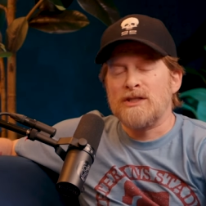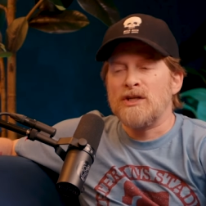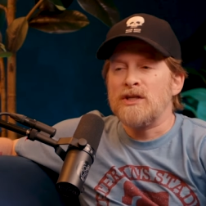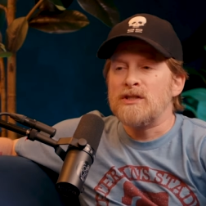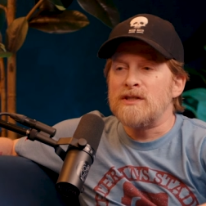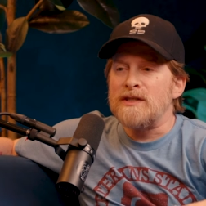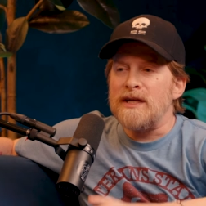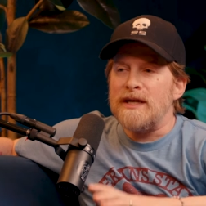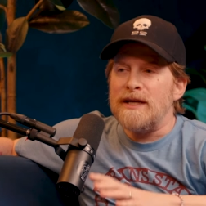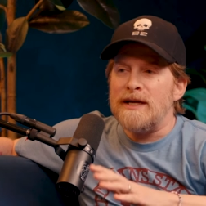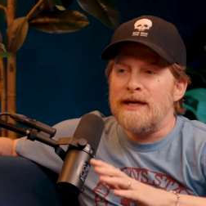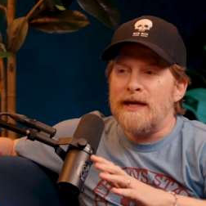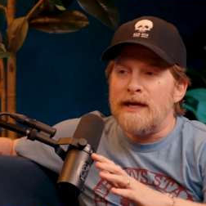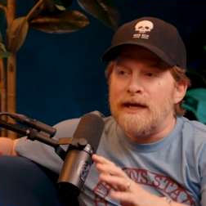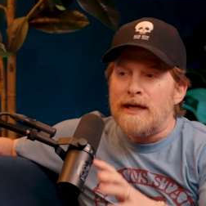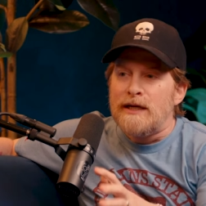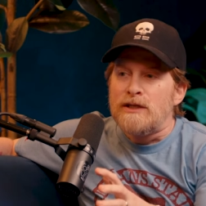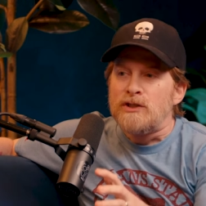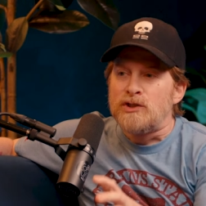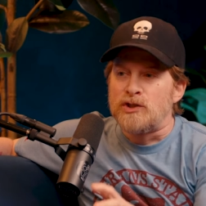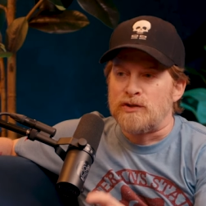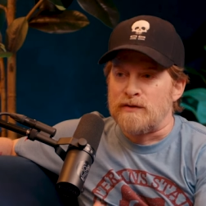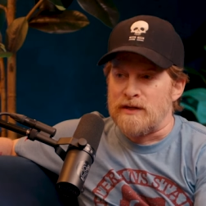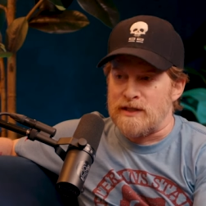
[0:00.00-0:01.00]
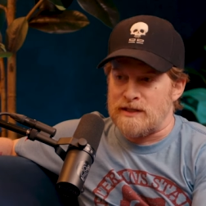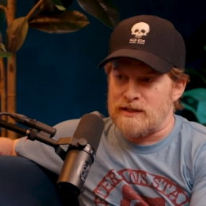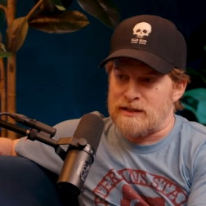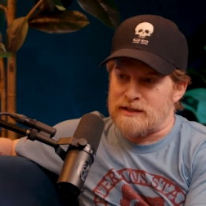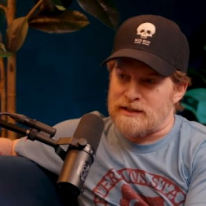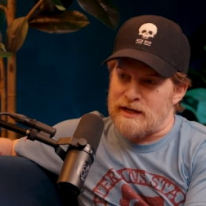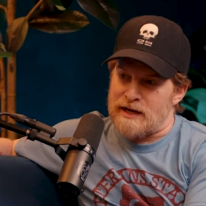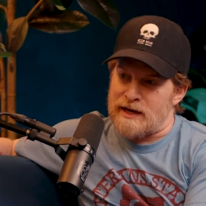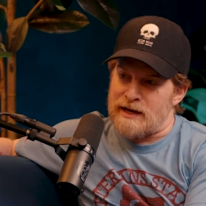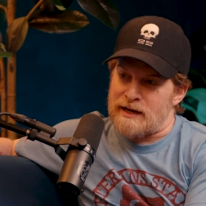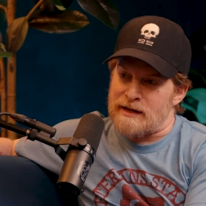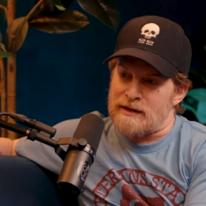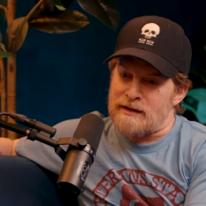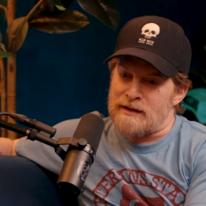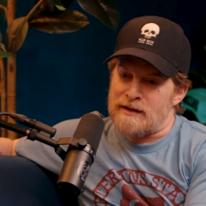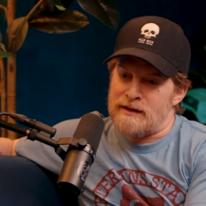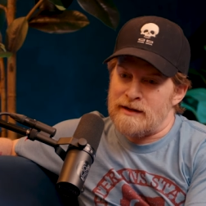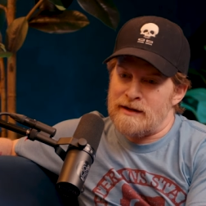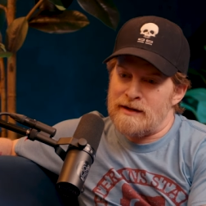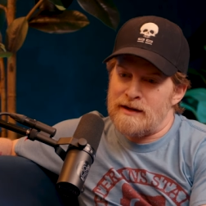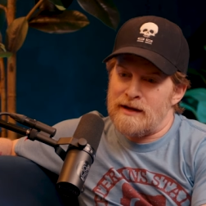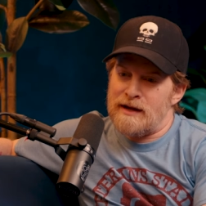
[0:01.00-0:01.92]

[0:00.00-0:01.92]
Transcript: it's just interesting